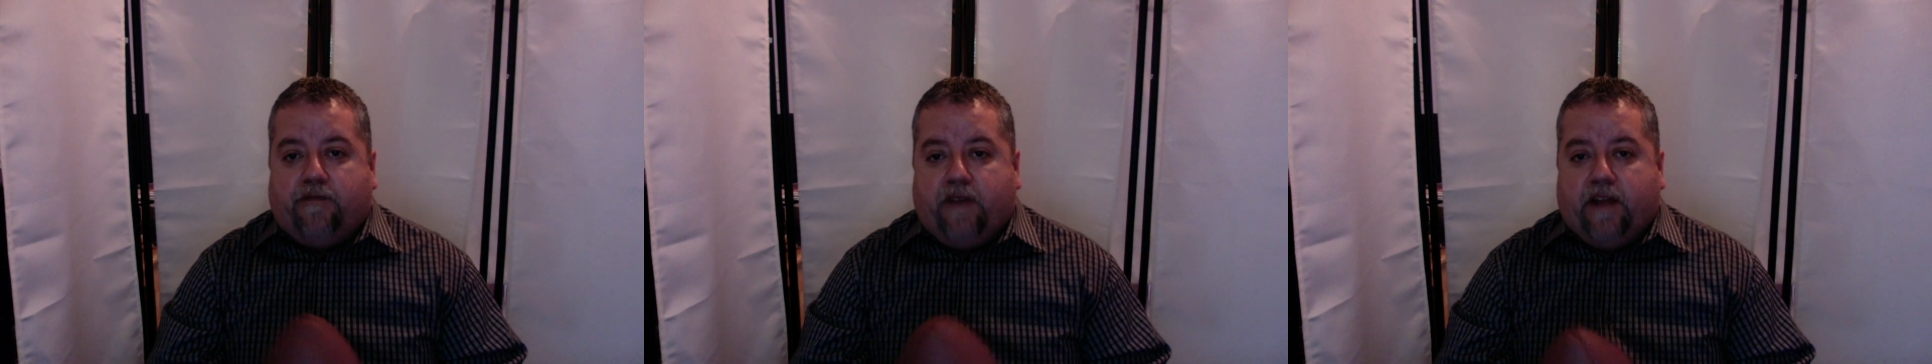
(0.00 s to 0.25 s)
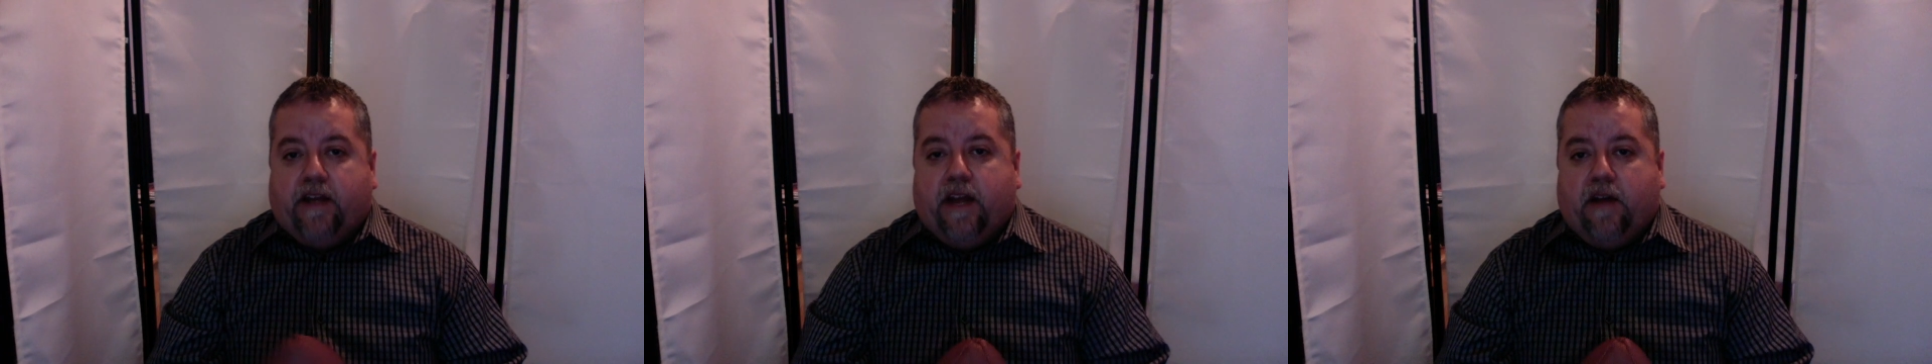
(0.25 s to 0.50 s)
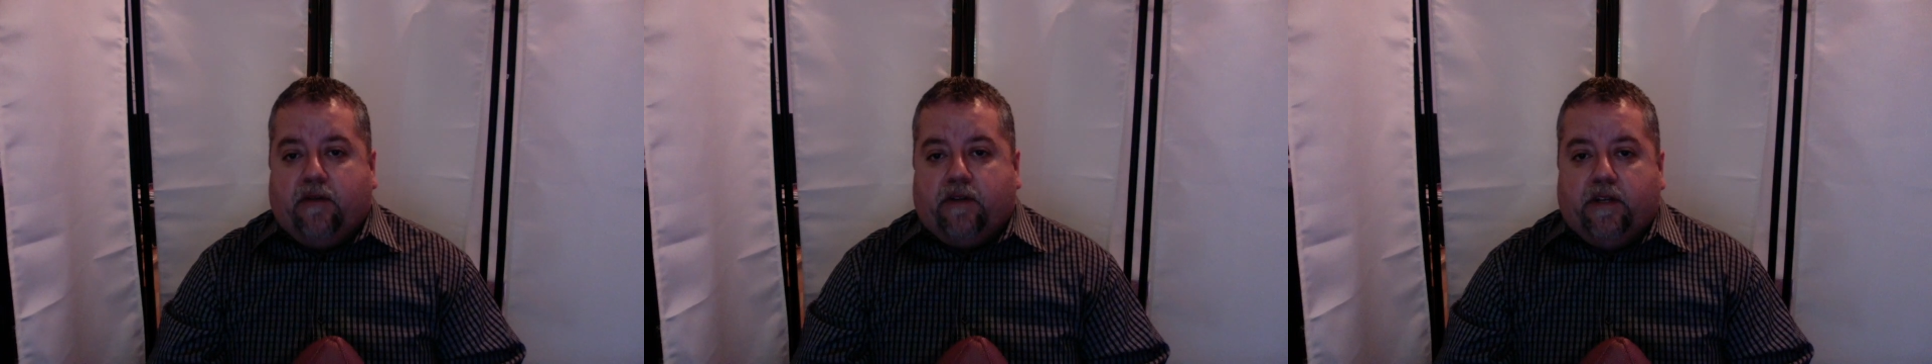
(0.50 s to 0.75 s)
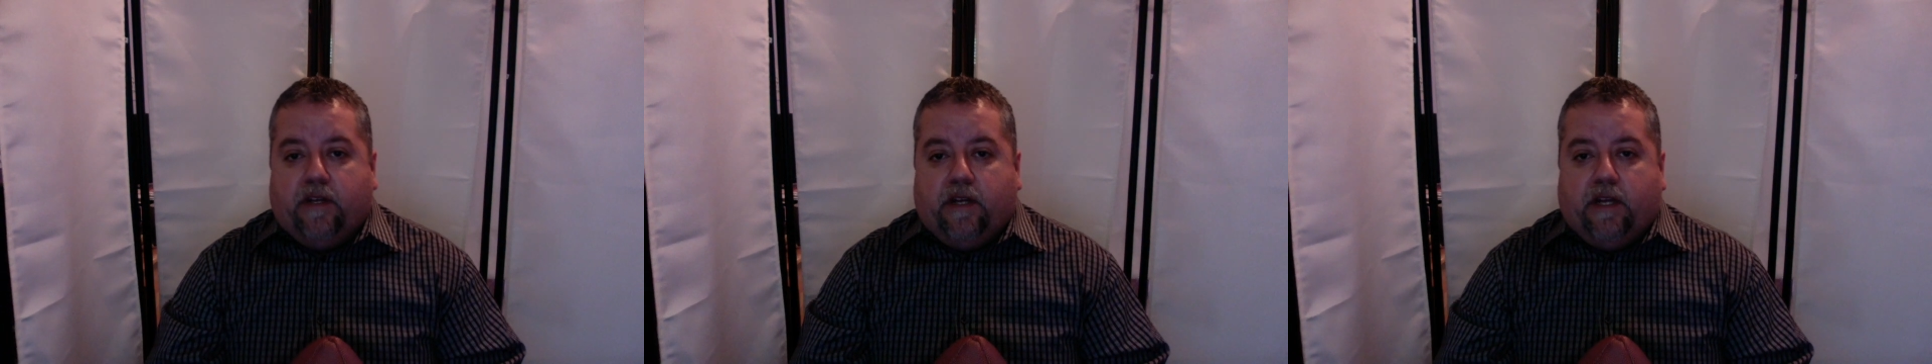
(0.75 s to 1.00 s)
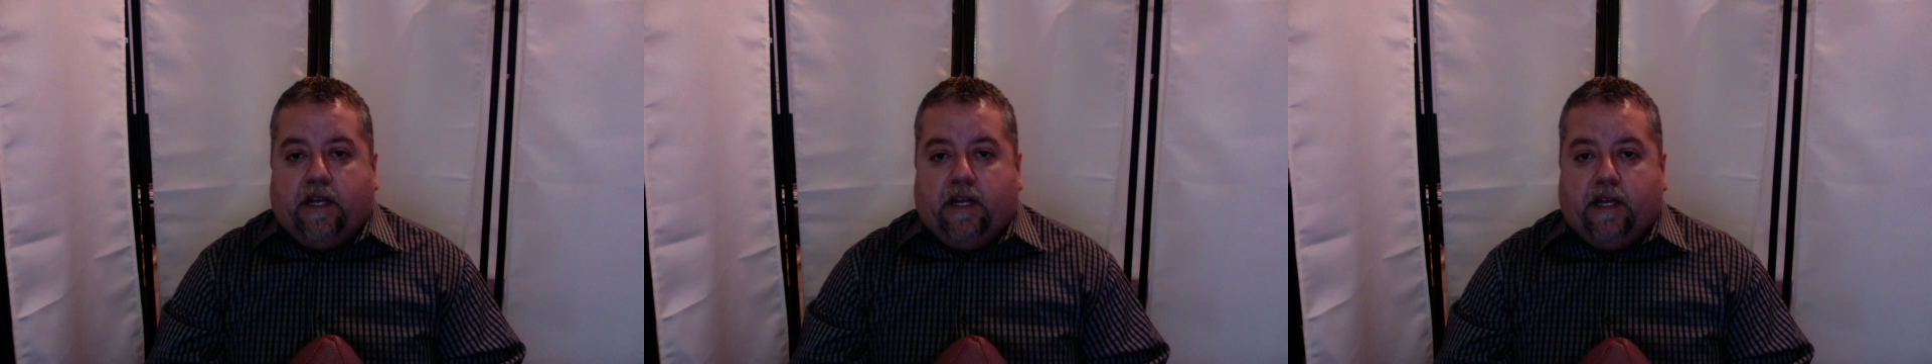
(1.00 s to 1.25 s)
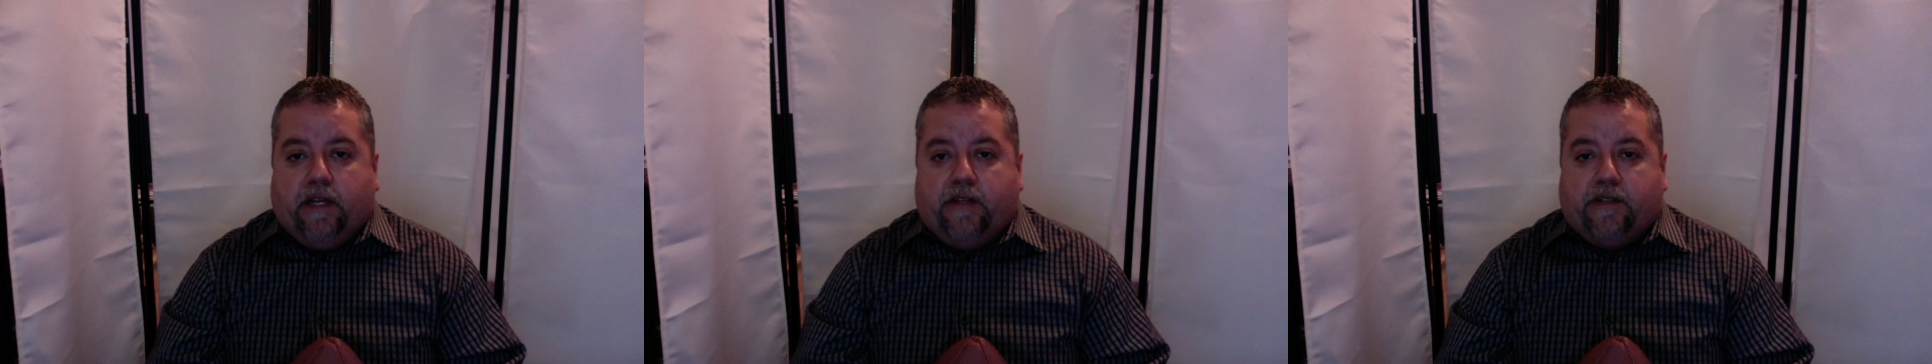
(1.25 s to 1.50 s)
finding out
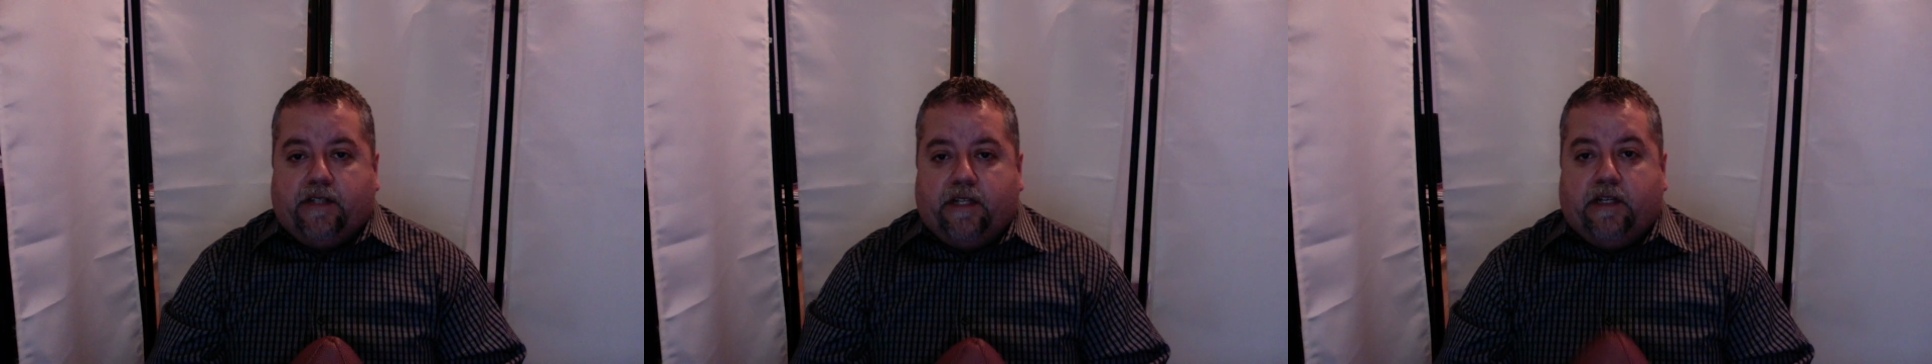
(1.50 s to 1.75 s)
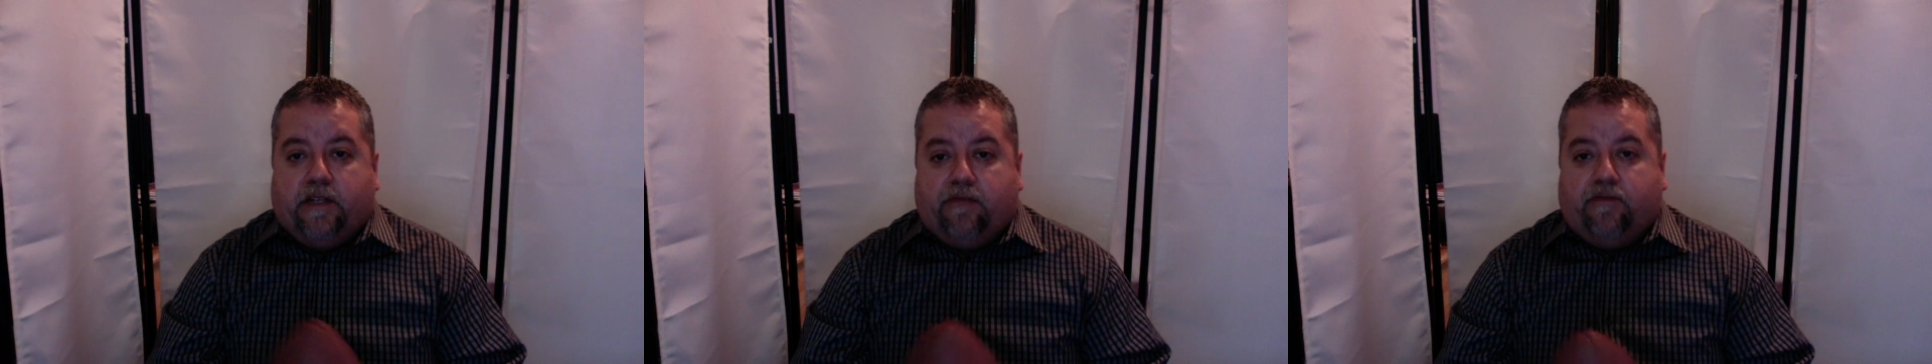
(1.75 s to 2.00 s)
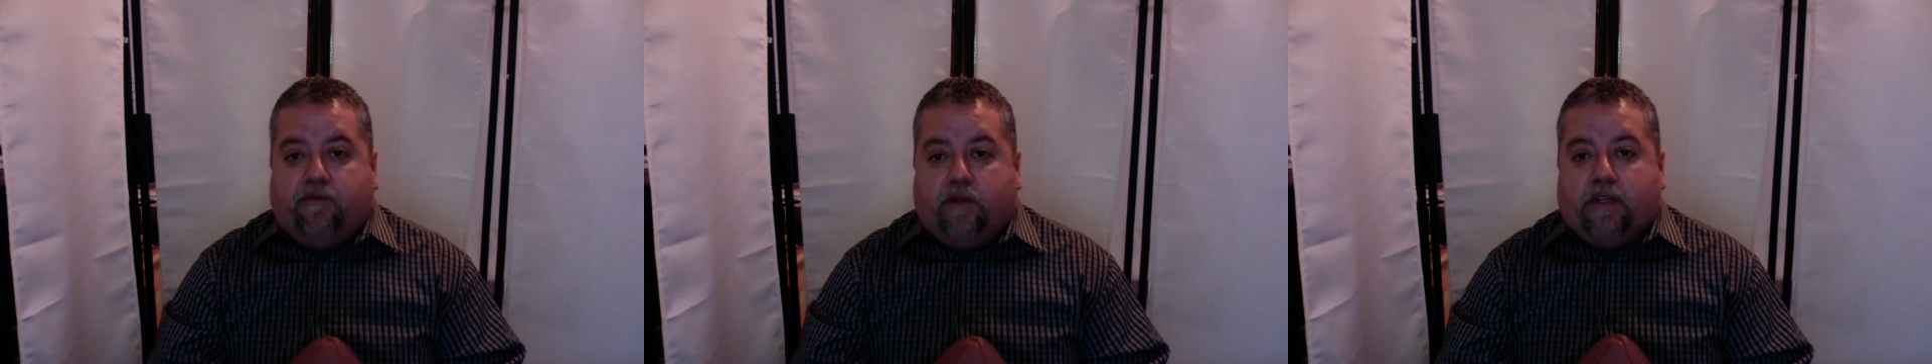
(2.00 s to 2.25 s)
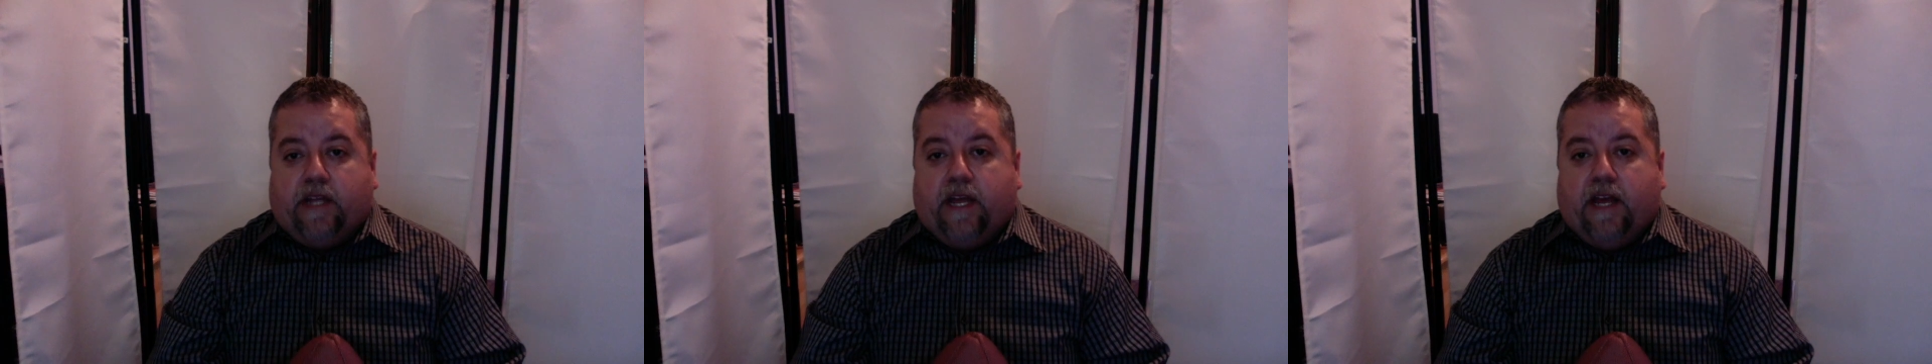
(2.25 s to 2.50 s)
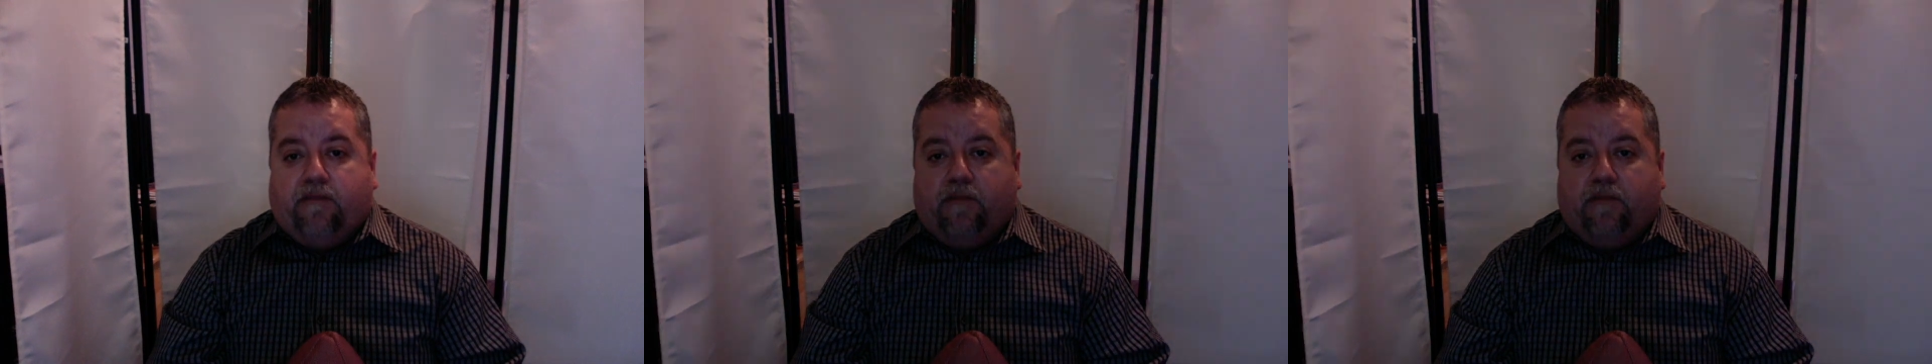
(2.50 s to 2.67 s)
and seeing what they have